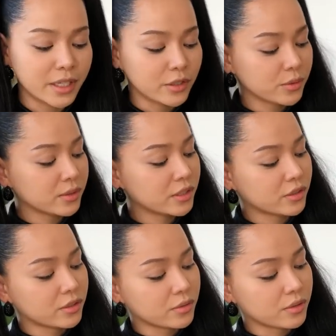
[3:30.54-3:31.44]
usually
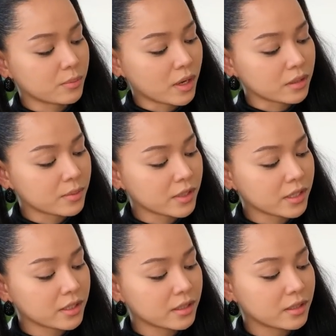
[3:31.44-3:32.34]
just use the bottom
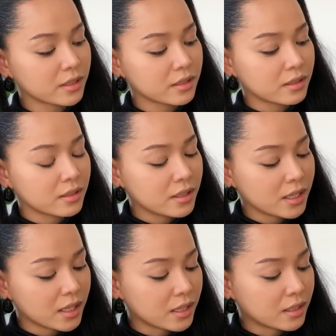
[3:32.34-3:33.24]
part,
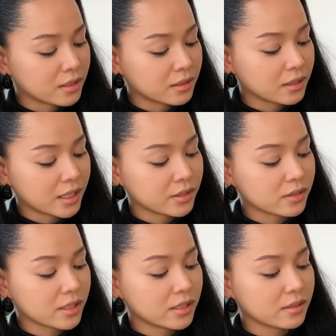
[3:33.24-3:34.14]
and I
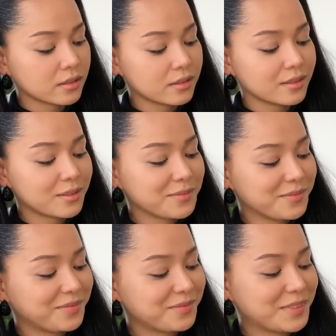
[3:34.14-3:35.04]
just like
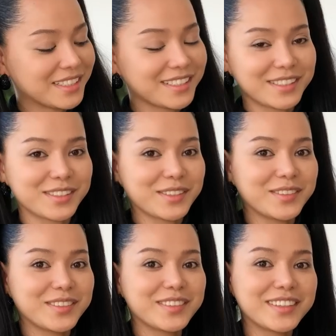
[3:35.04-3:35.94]
mix this two
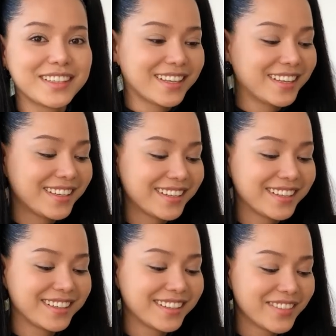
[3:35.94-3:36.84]

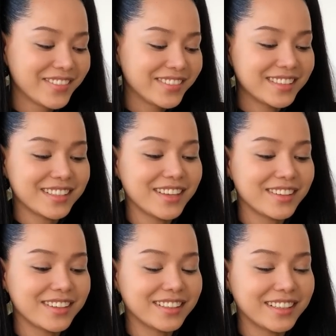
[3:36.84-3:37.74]

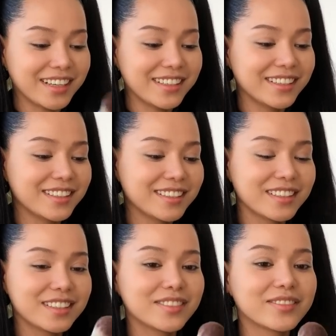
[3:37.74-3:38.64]
together, and then
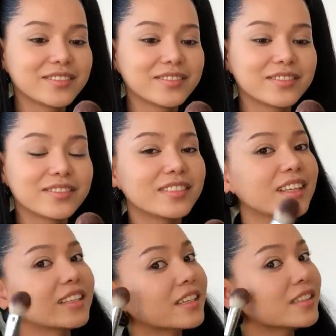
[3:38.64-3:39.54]

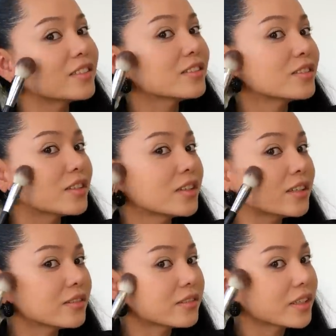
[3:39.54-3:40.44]
I
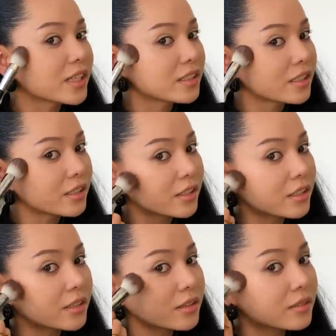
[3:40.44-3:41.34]
start right
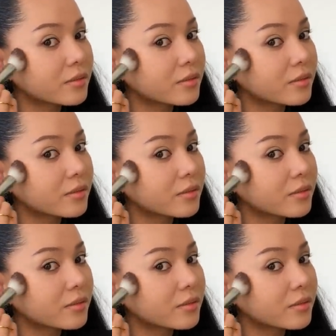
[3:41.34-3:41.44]
here.